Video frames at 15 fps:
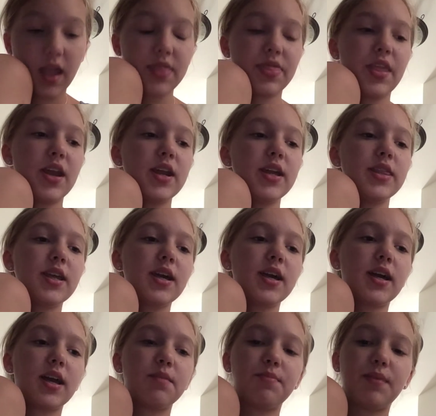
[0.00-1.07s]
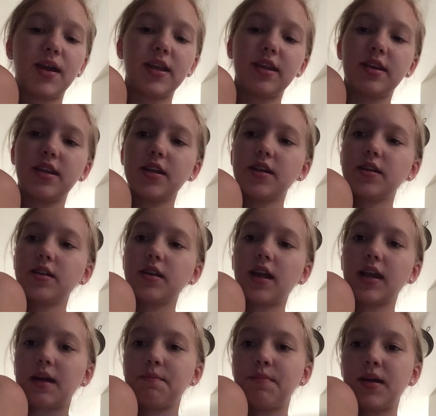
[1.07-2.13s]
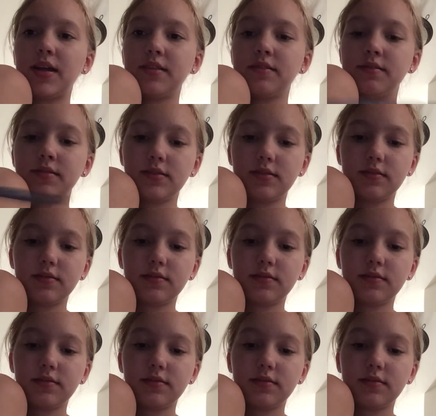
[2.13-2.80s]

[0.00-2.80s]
And then I think I got a pen in here. I got pens.